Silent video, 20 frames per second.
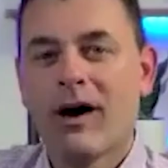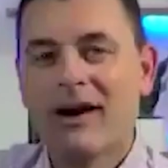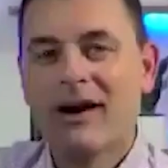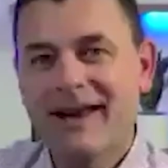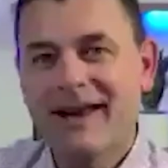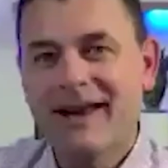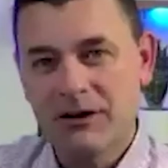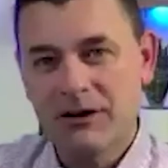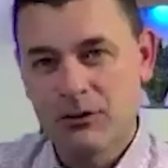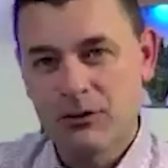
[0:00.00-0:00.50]

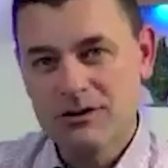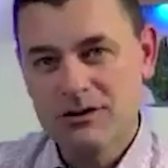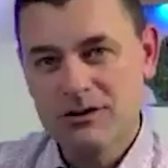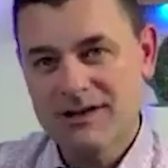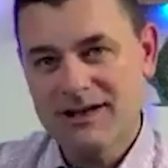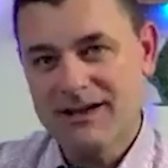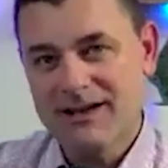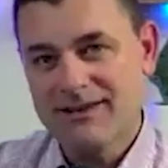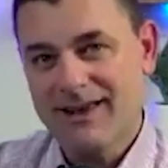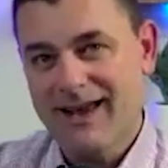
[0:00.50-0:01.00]
daily
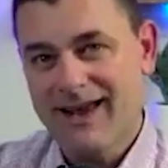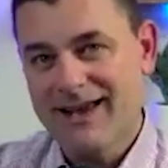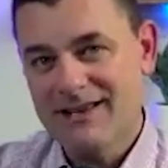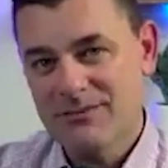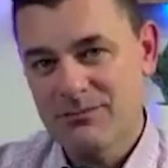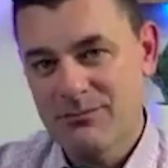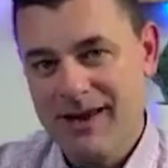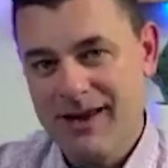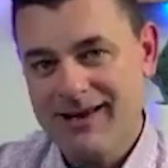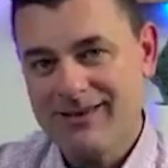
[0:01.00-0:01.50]
routine that has
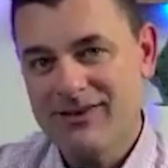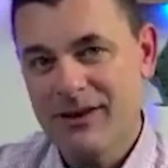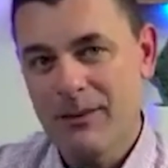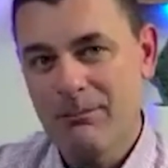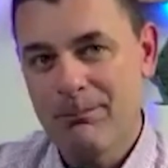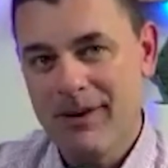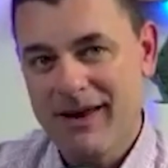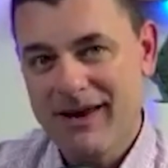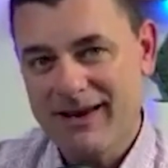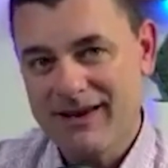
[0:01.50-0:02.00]
made the
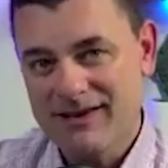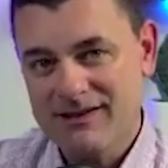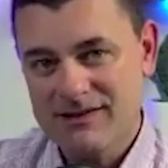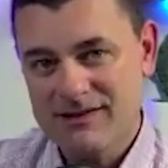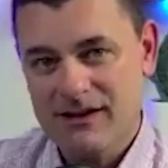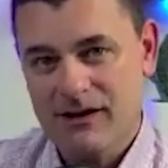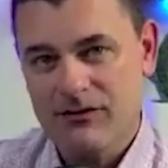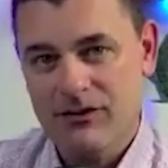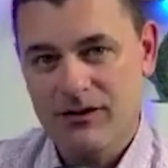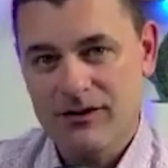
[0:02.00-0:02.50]
biggest
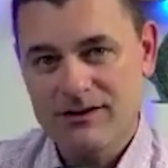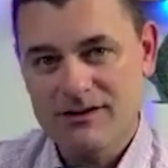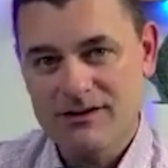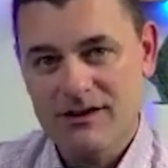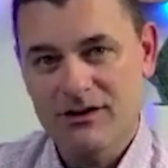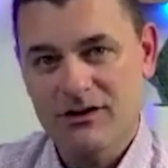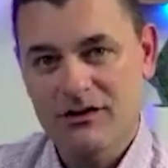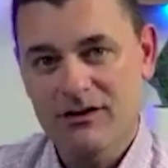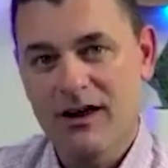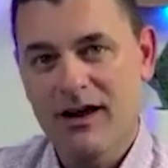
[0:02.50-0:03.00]
difference in
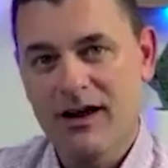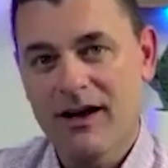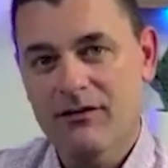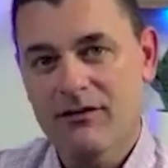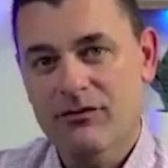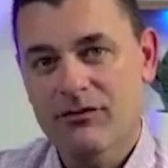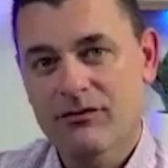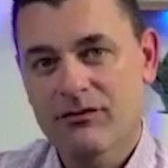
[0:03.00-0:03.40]
your life.